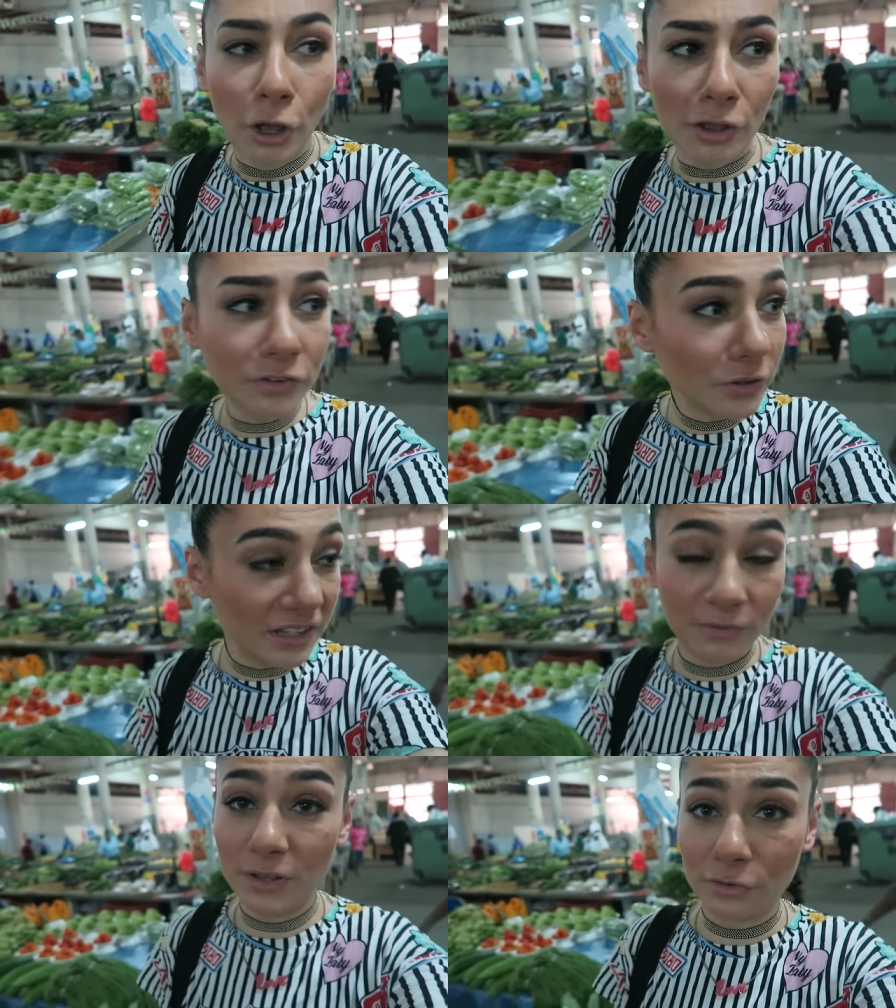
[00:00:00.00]
Also,
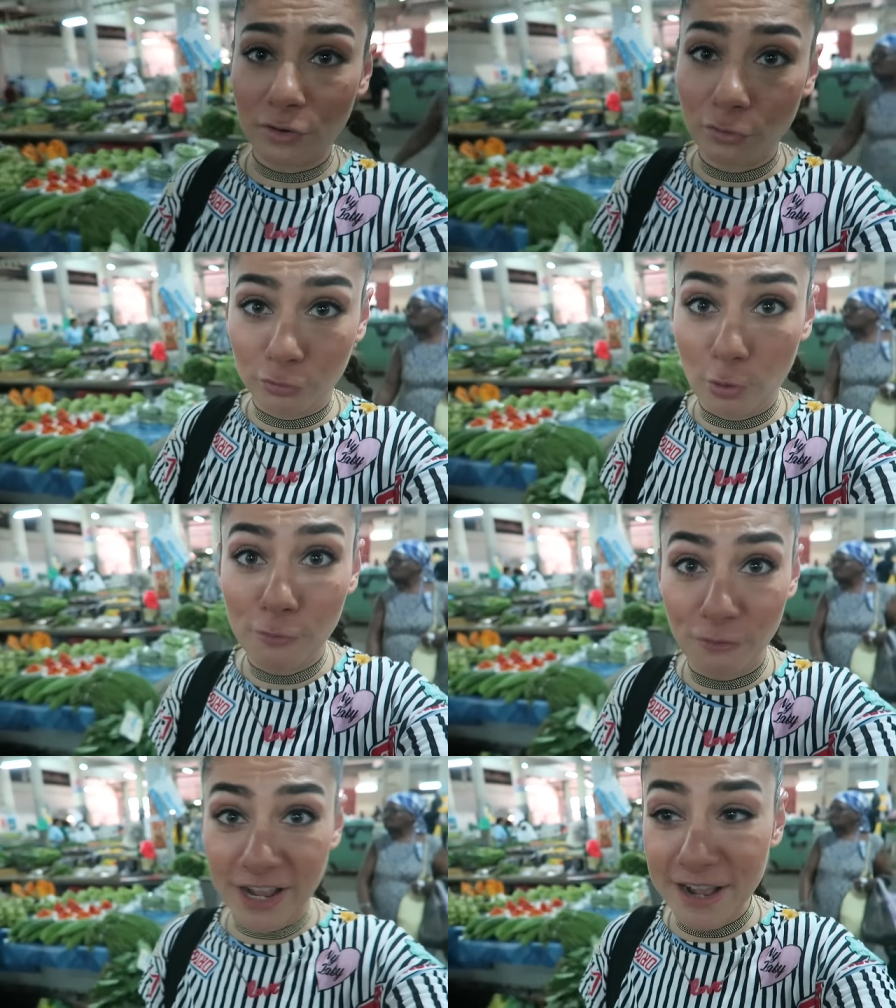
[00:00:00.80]
this feels
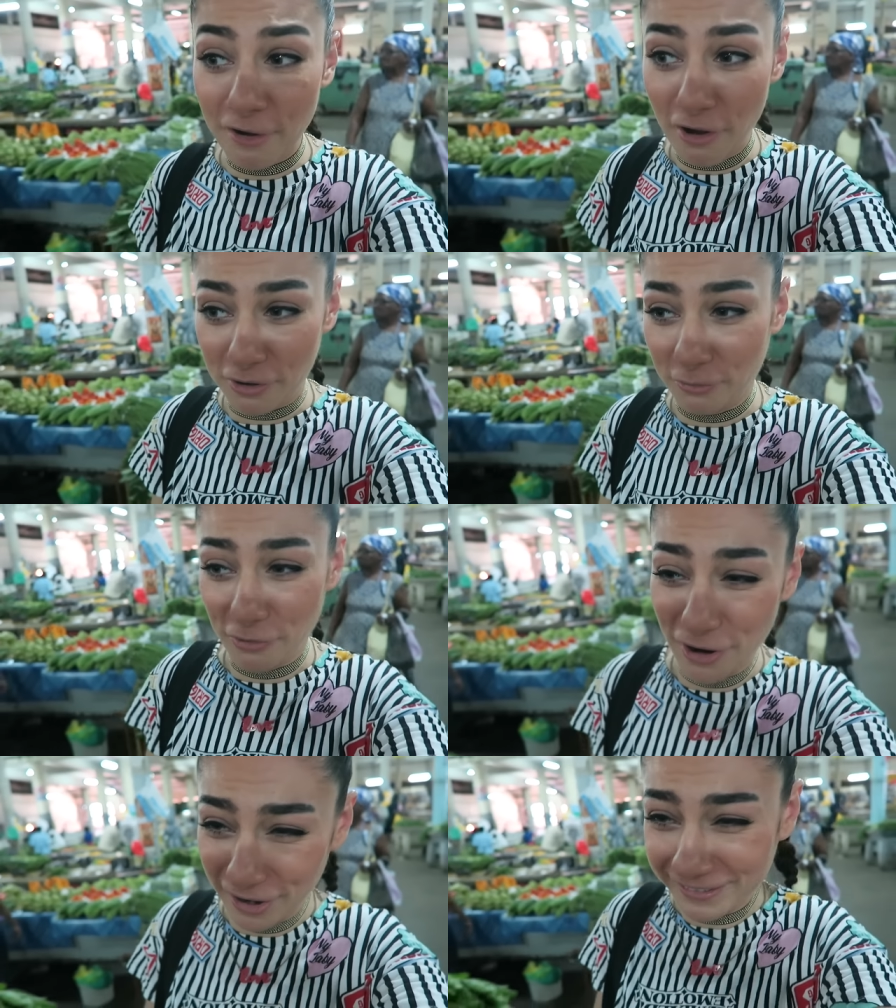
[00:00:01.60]
so freaking
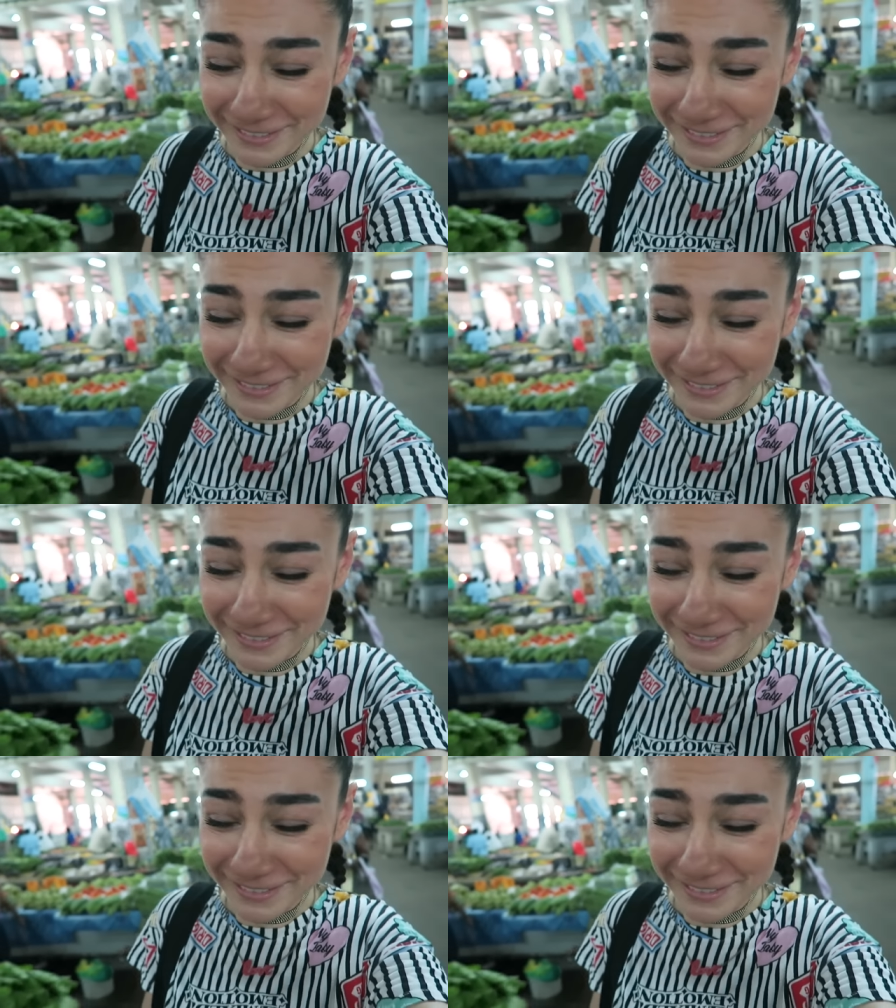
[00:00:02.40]
awkward.